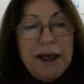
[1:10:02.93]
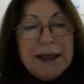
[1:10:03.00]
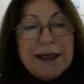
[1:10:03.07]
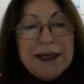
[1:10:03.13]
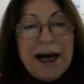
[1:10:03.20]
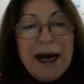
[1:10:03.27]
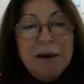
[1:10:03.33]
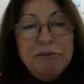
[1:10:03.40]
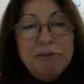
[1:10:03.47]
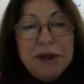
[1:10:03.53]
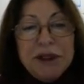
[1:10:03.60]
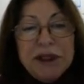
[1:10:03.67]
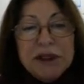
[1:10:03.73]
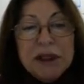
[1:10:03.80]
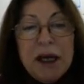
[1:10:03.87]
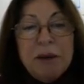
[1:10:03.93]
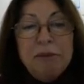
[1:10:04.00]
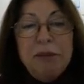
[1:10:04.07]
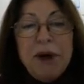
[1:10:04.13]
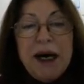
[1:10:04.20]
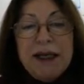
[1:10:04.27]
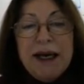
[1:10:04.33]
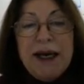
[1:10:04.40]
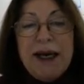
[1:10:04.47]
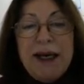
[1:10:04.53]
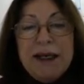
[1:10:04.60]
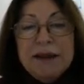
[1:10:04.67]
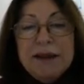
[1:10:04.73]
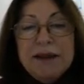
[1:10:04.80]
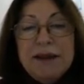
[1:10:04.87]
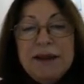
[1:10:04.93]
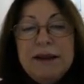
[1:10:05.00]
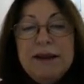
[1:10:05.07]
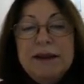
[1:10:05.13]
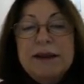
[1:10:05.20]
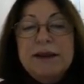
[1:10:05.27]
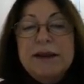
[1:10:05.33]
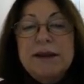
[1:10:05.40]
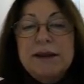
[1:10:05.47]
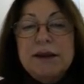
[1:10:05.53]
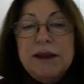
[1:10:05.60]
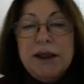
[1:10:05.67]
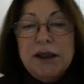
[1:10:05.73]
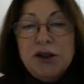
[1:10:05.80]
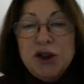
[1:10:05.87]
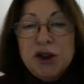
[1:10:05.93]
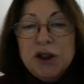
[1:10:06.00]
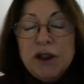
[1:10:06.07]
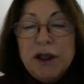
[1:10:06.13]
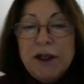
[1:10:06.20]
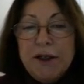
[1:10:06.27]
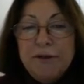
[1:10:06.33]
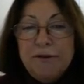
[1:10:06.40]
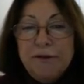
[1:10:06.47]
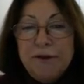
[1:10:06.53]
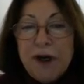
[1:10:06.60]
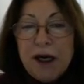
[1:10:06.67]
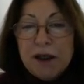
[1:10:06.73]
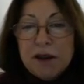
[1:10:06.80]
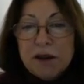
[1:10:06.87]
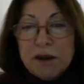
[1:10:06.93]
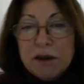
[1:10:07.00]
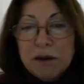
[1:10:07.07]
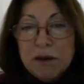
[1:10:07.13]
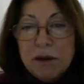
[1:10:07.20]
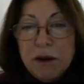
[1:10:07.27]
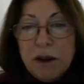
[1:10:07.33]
accompanied by an excitation effect.